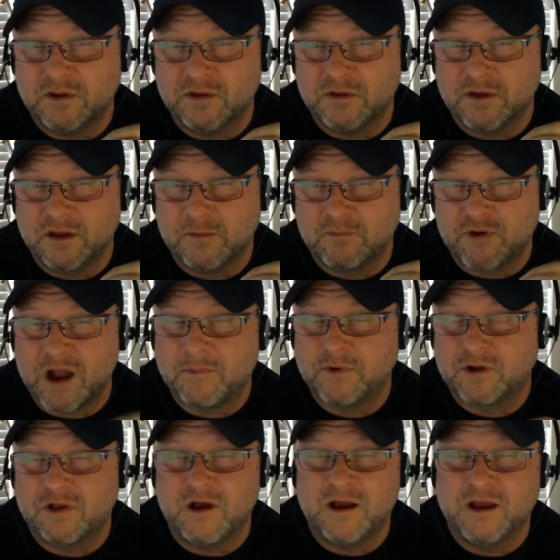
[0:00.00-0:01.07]
a proper
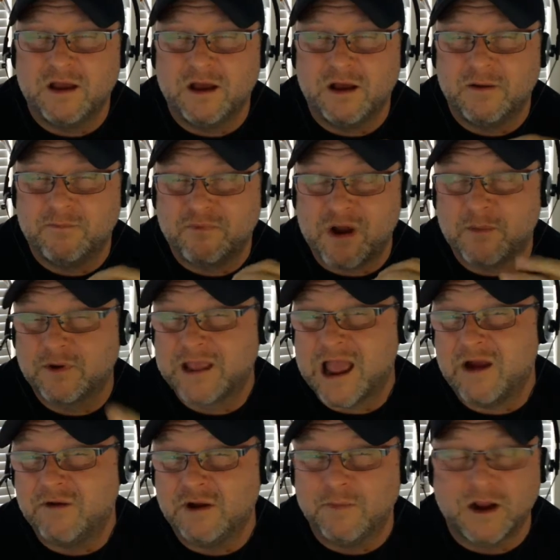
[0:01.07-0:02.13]

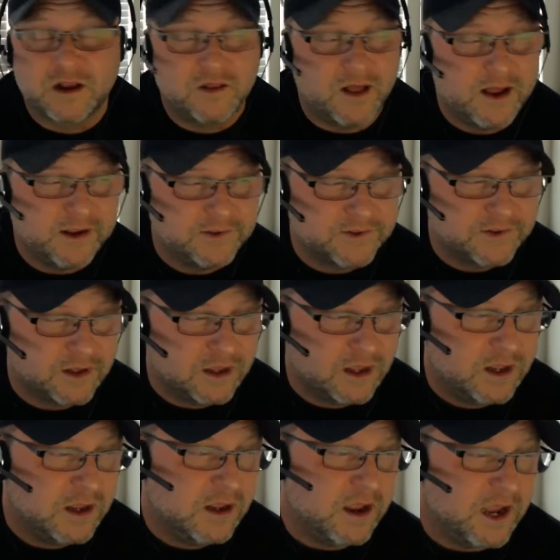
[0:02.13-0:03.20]
carry to my clients.
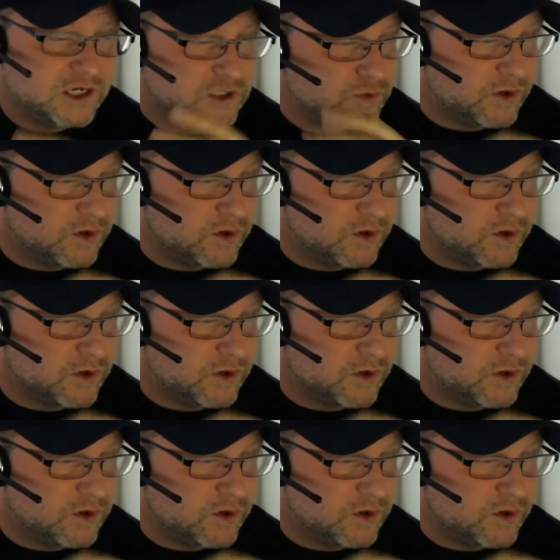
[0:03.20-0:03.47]
I just went